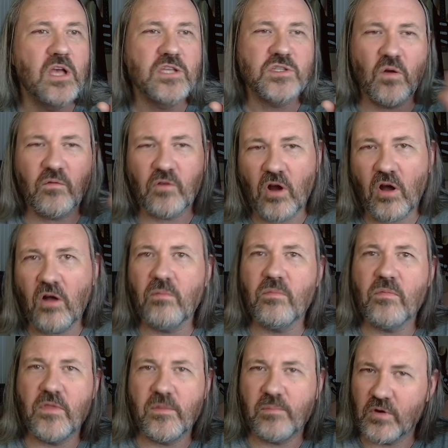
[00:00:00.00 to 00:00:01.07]
So
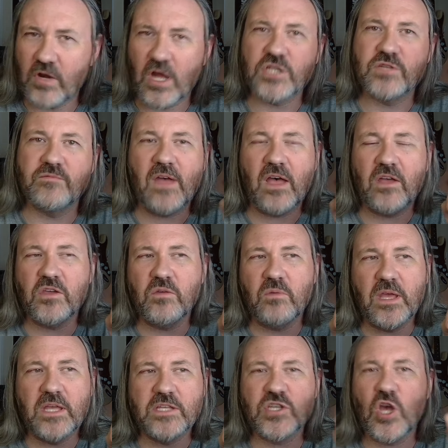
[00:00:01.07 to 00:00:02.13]
overall, the production value
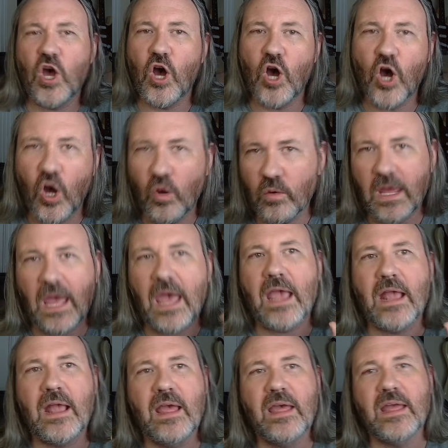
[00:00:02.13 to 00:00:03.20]
is okay.